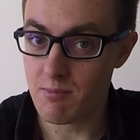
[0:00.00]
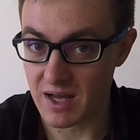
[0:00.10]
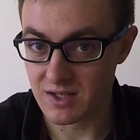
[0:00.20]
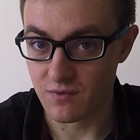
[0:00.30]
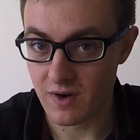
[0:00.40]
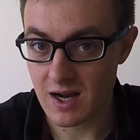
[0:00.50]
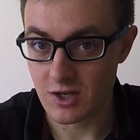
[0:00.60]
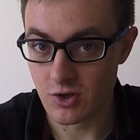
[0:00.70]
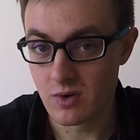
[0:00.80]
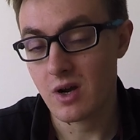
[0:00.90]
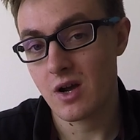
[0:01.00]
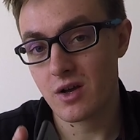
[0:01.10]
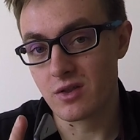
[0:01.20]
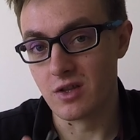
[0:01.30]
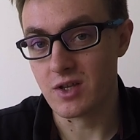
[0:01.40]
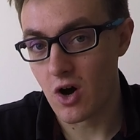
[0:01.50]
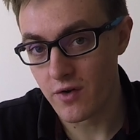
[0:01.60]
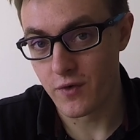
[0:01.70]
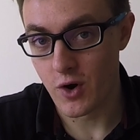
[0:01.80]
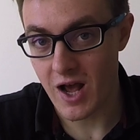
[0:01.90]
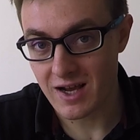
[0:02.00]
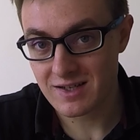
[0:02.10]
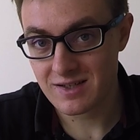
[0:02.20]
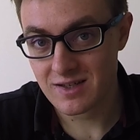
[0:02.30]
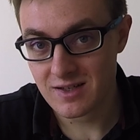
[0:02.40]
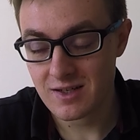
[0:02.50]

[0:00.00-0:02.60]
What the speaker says: better value, than the iPhone X?